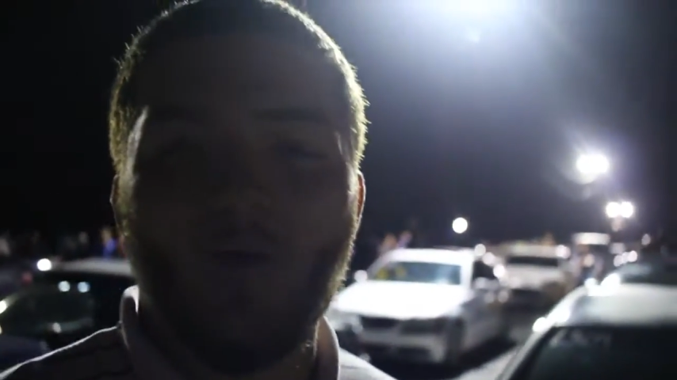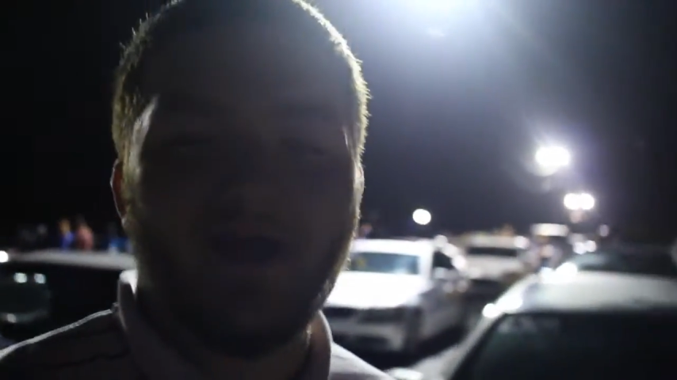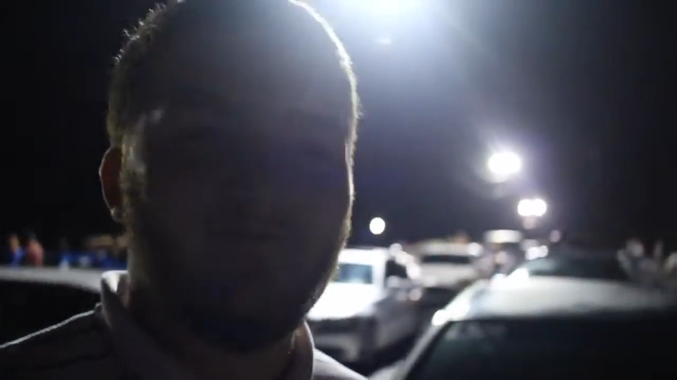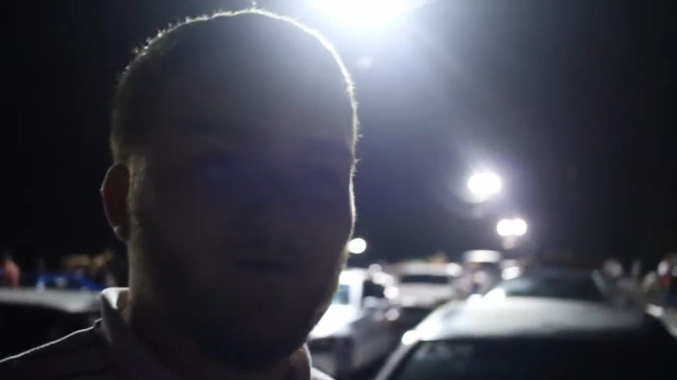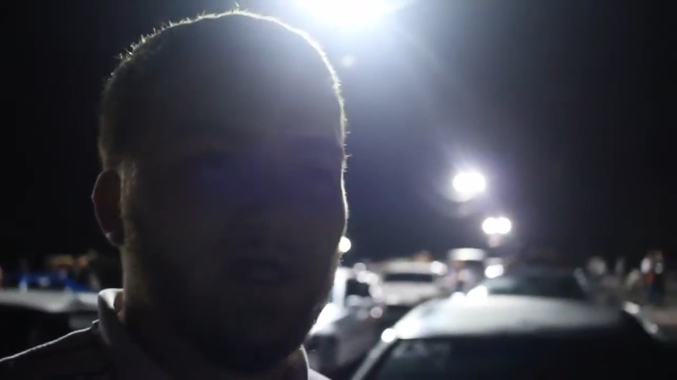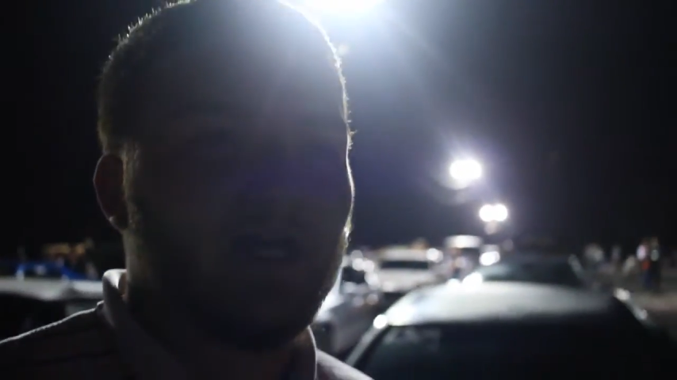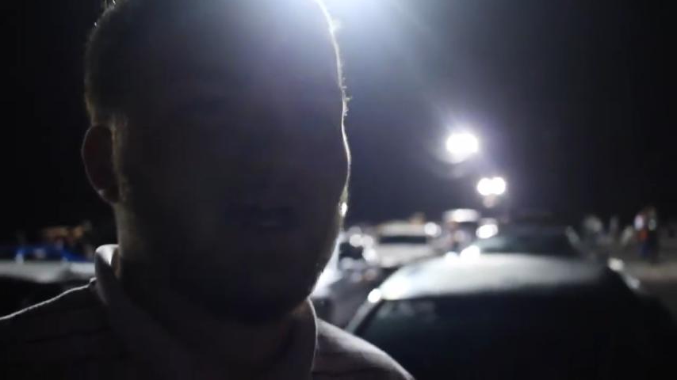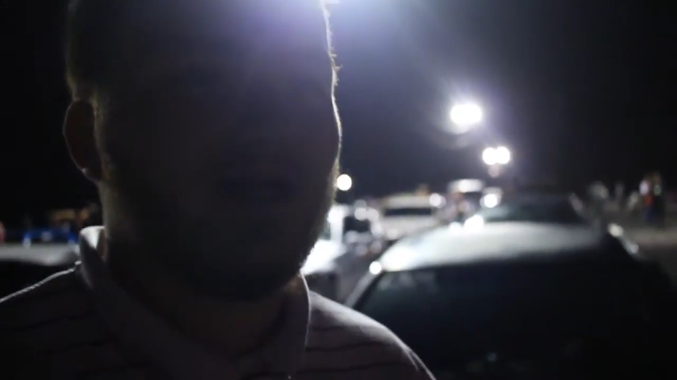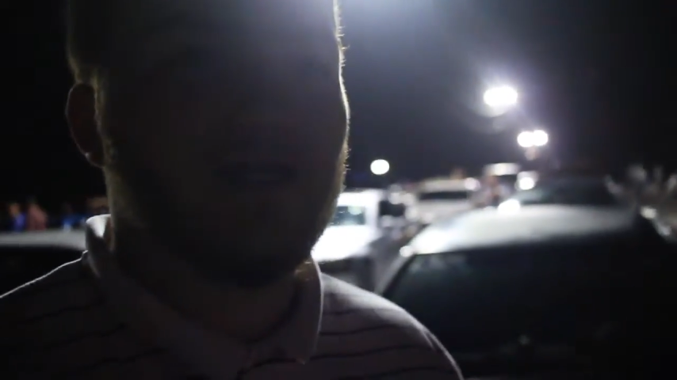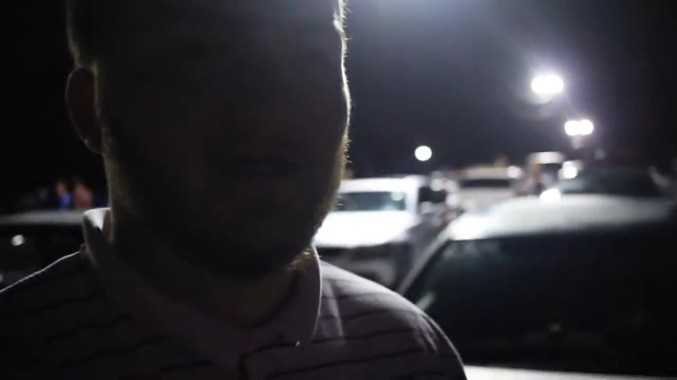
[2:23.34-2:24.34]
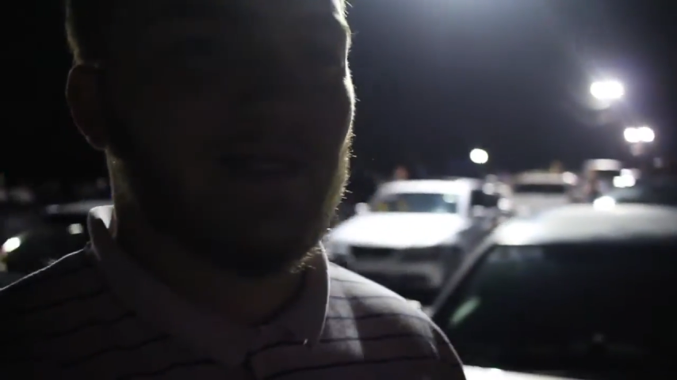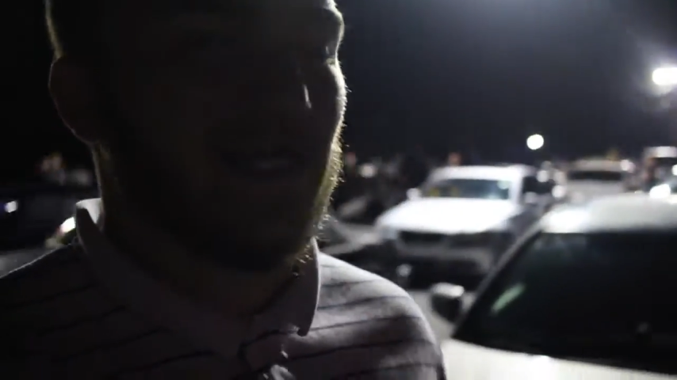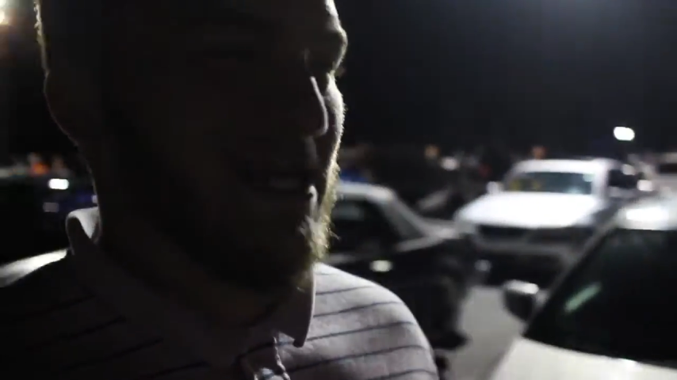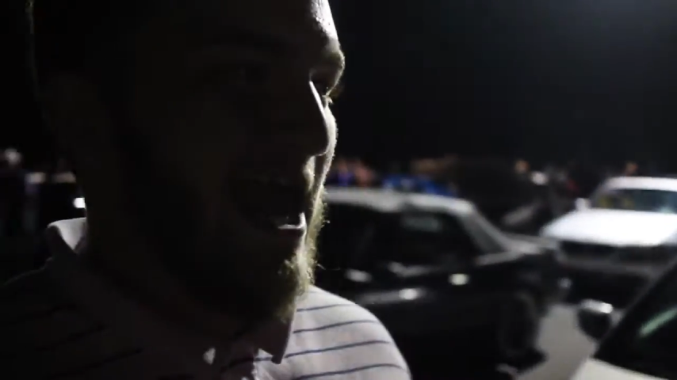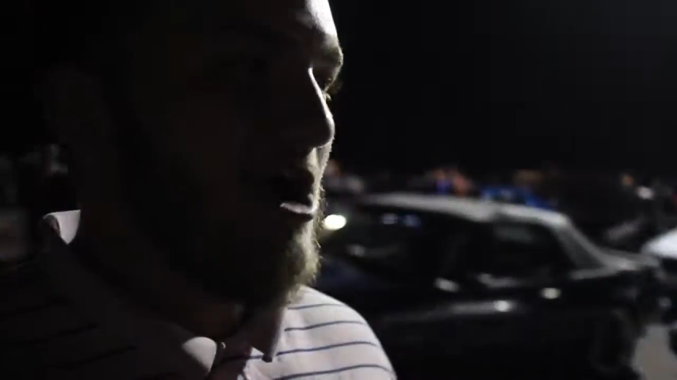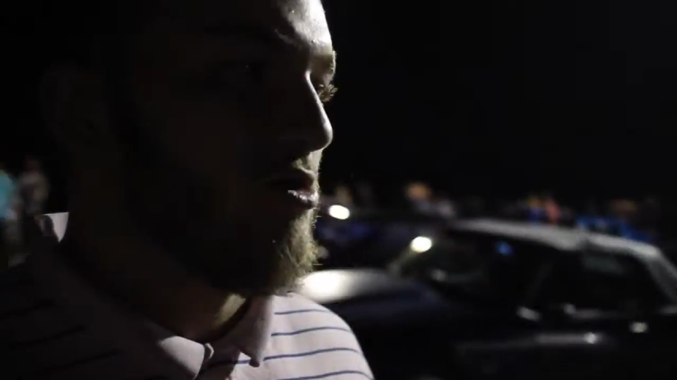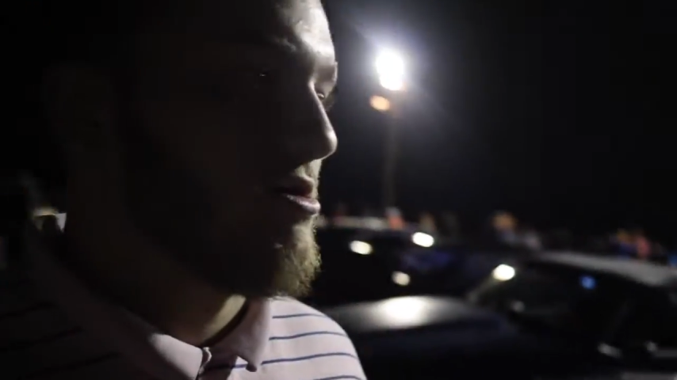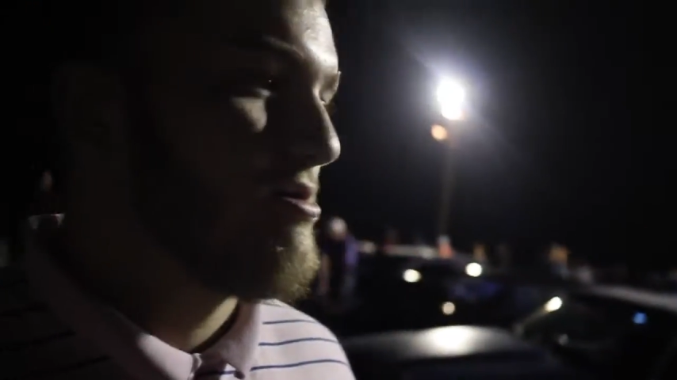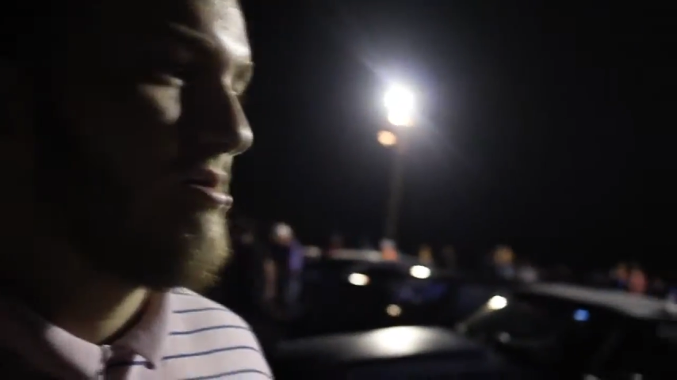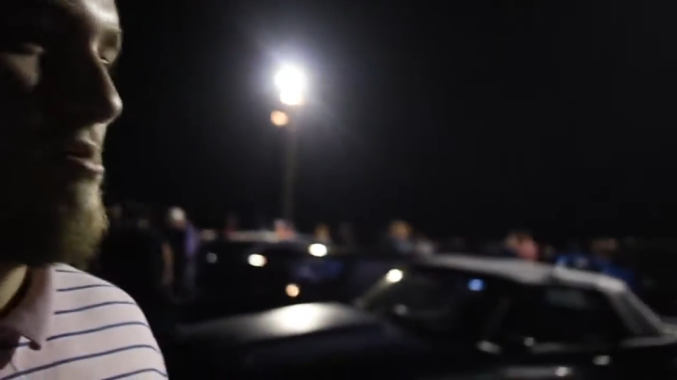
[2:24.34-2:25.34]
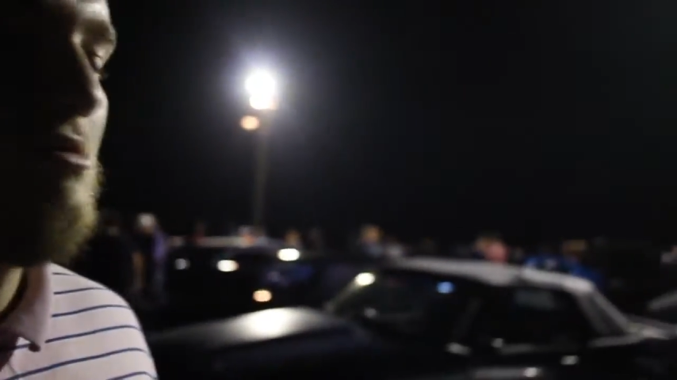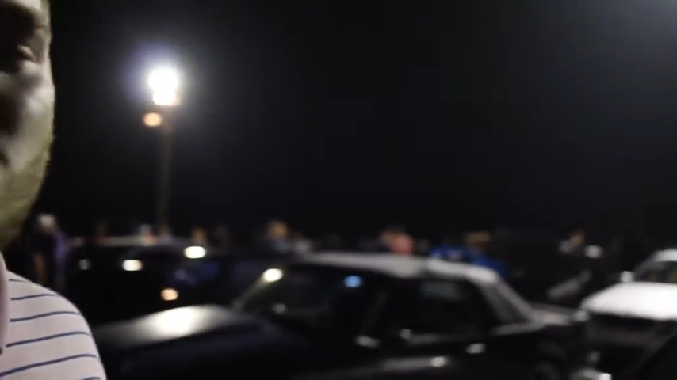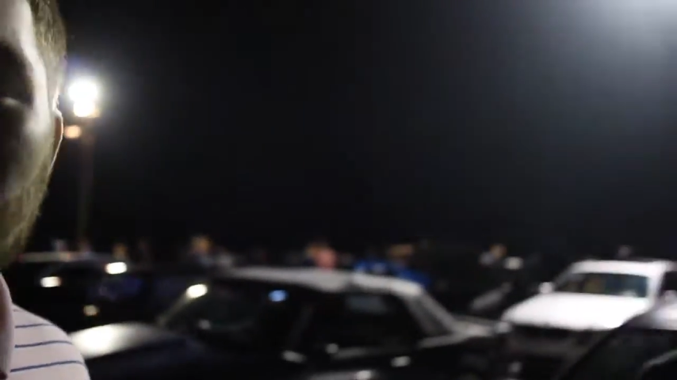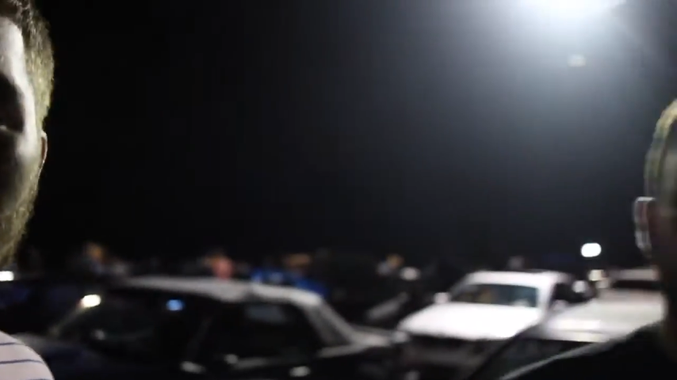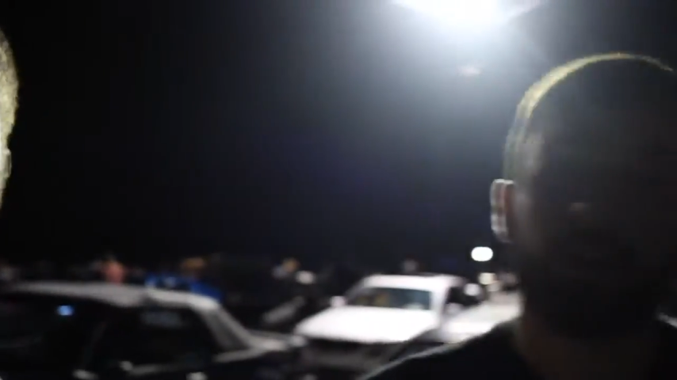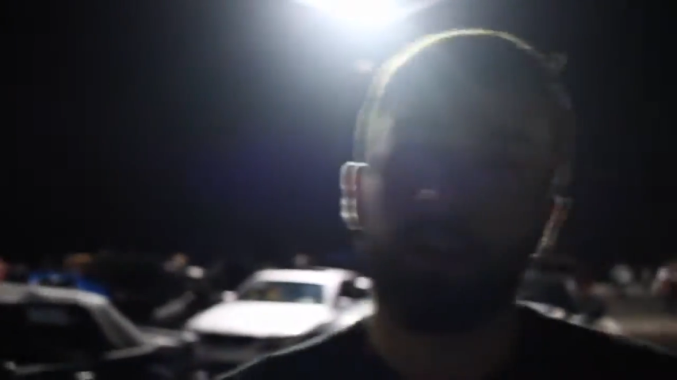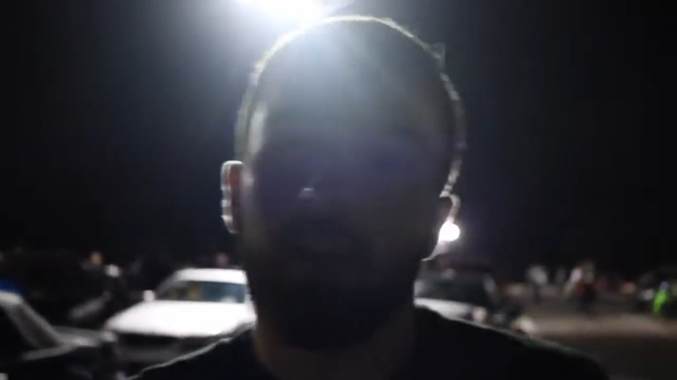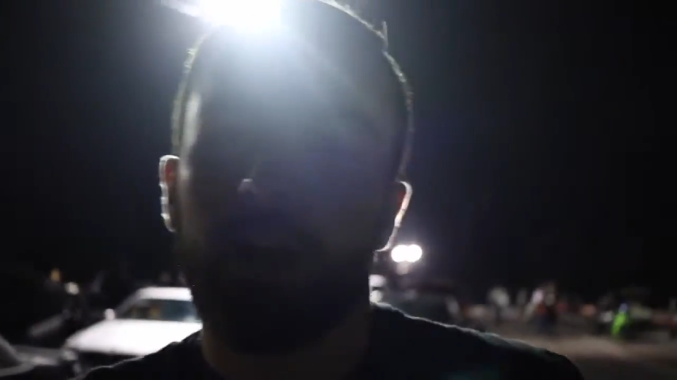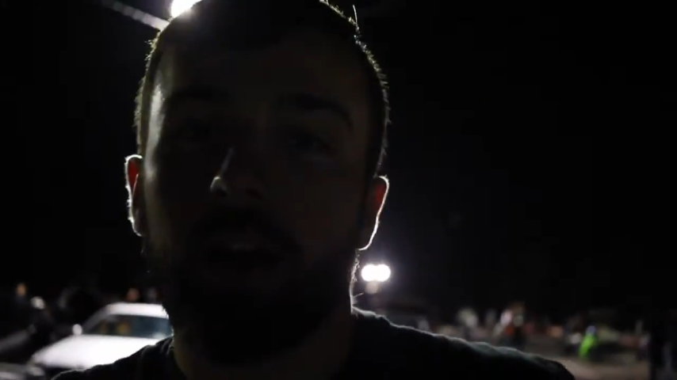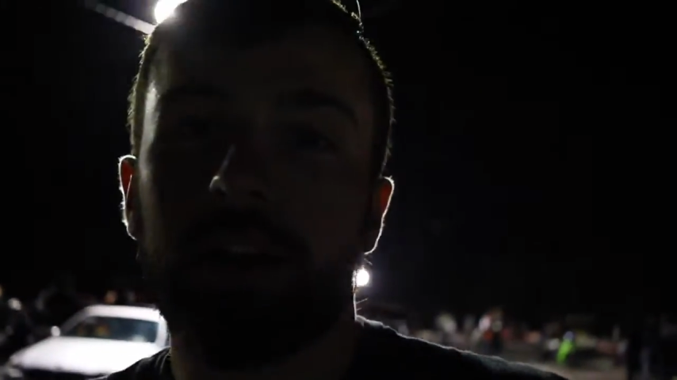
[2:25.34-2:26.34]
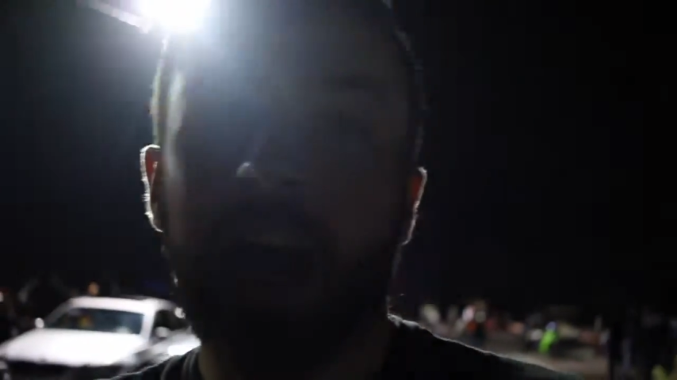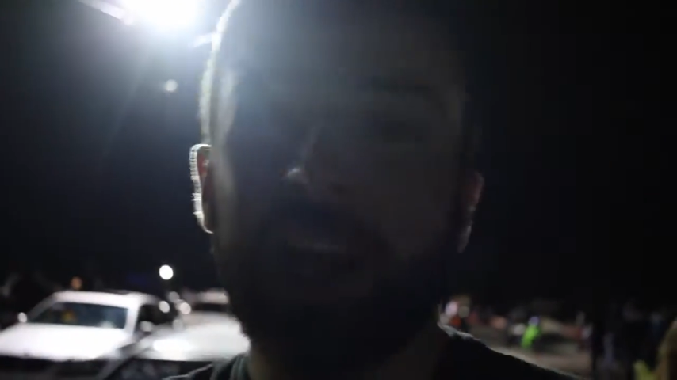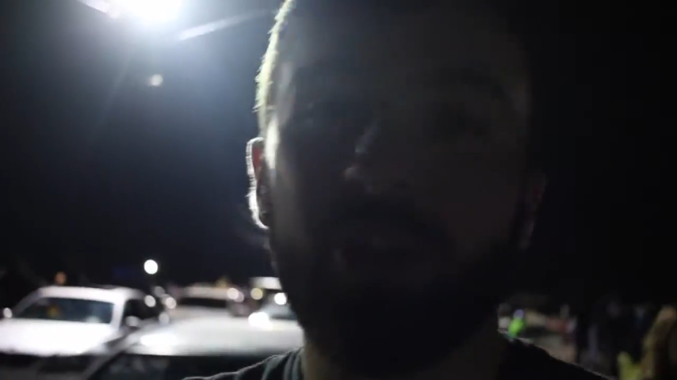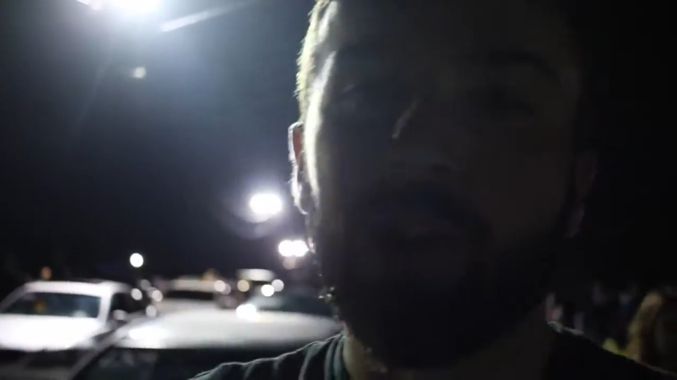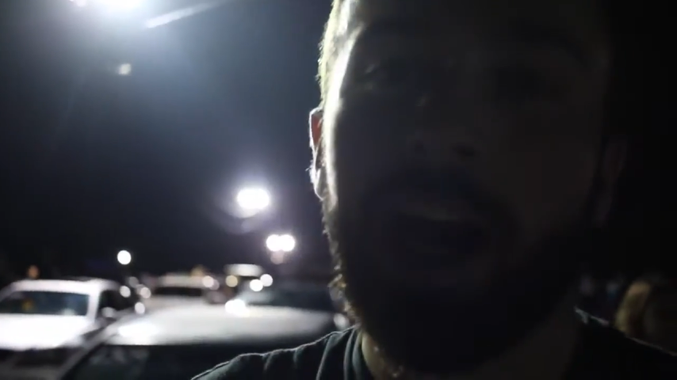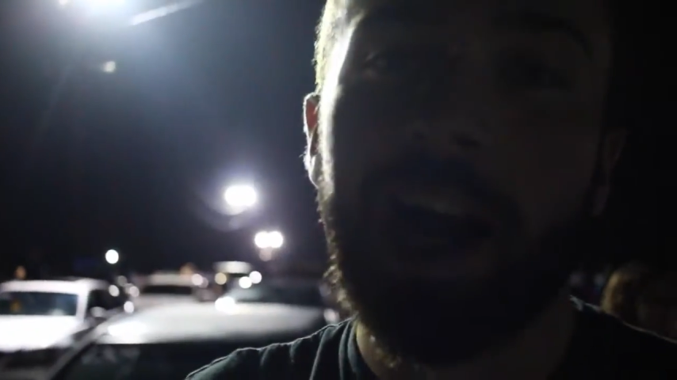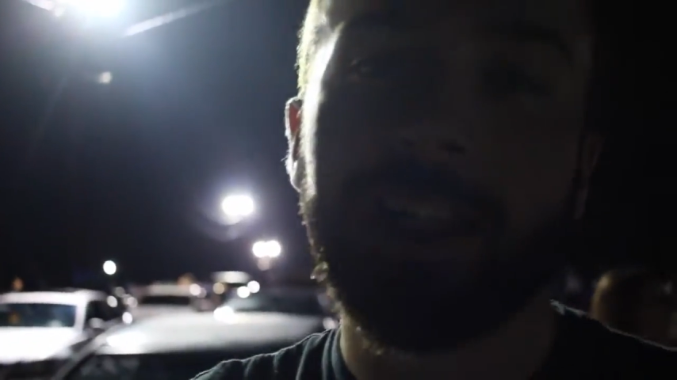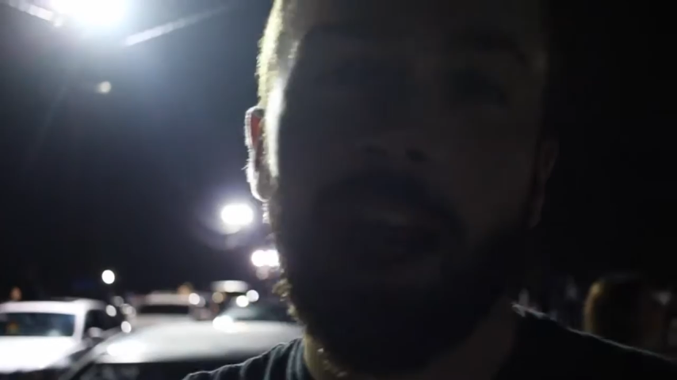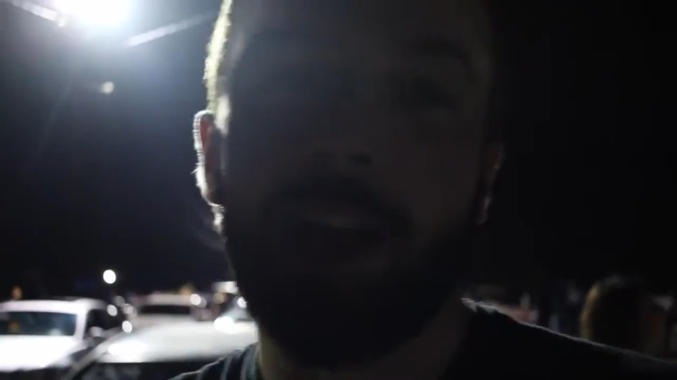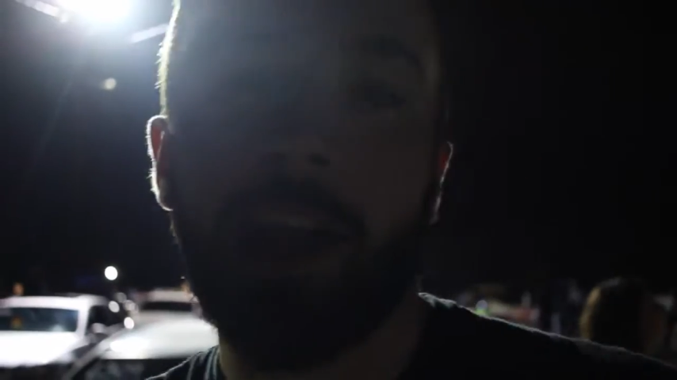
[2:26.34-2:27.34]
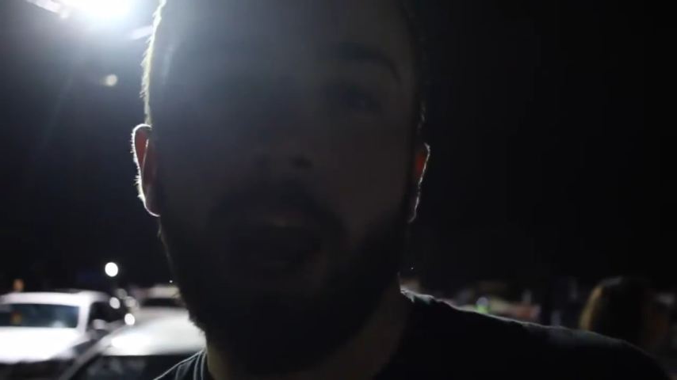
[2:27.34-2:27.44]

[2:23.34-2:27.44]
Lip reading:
(no speaker visible)